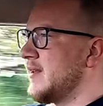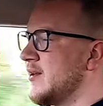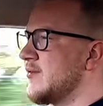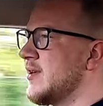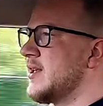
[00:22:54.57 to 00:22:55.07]

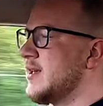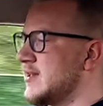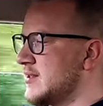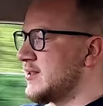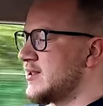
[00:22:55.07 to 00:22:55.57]
It really
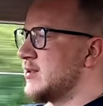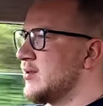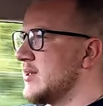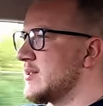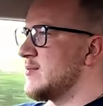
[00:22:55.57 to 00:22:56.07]
is
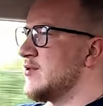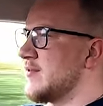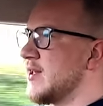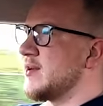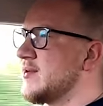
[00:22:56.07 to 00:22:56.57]
silky smooth,
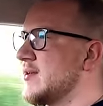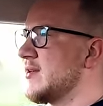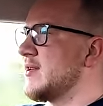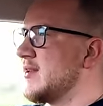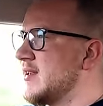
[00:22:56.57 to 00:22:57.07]
though,
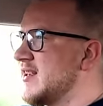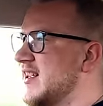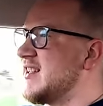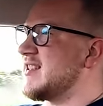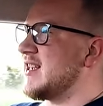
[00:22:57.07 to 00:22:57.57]

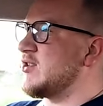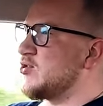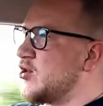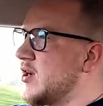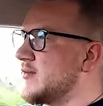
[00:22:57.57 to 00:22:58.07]
and this thing
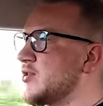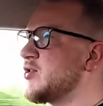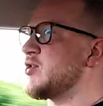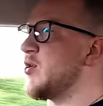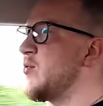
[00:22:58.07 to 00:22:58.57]
drives
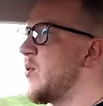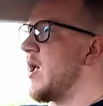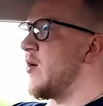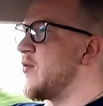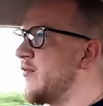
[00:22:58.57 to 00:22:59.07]
so
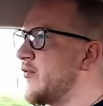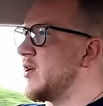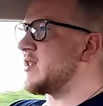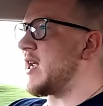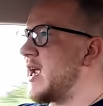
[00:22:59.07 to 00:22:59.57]
well for
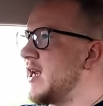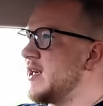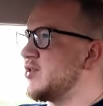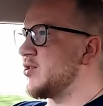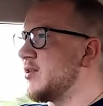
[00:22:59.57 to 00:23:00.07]
its
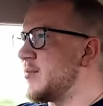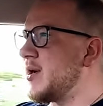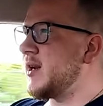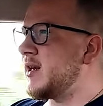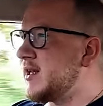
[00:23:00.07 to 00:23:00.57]
age and the
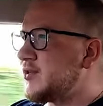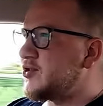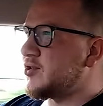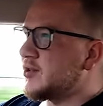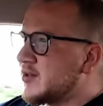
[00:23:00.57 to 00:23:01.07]

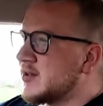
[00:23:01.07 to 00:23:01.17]
mileage.